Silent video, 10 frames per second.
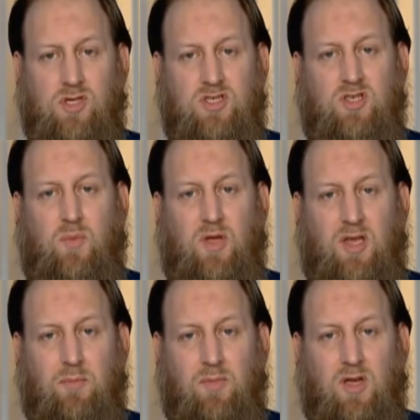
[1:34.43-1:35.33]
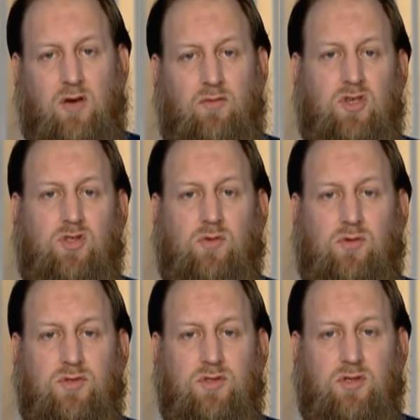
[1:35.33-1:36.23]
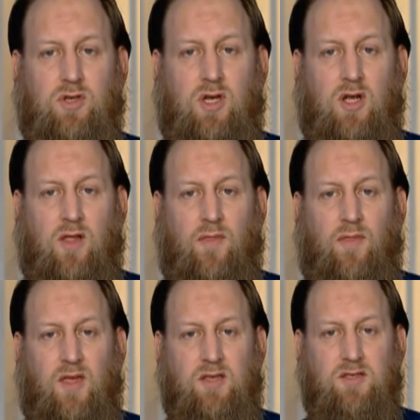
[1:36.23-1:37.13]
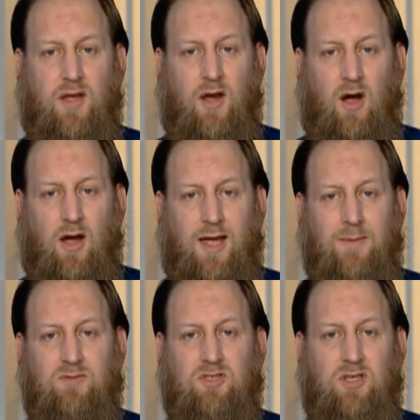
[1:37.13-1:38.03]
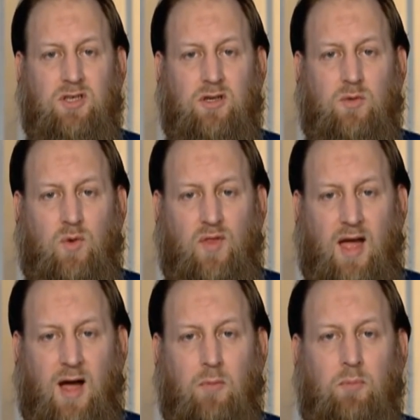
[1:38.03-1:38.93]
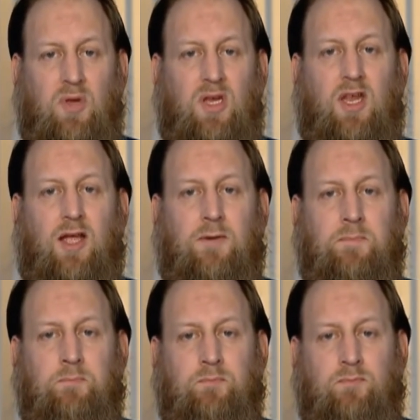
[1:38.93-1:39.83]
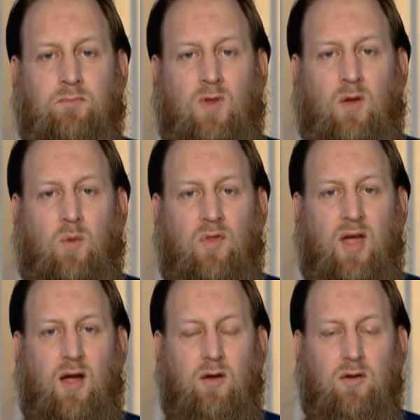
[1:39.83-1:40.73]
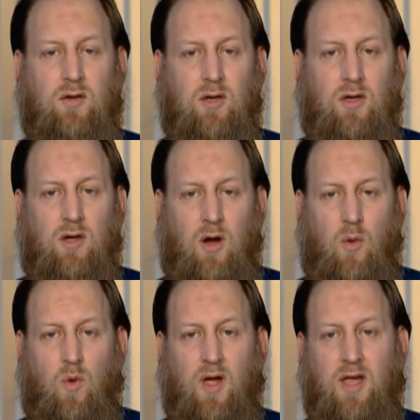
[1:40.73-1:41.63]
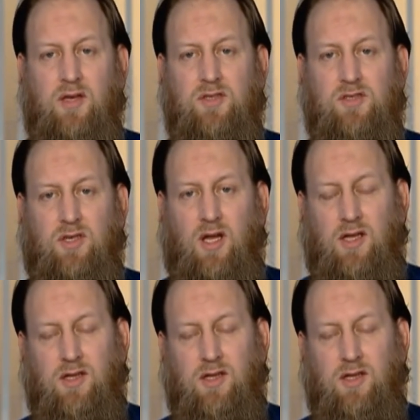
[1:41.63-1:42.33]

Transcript: just to be mere rituals, things that are empty, without meaning, without awareness and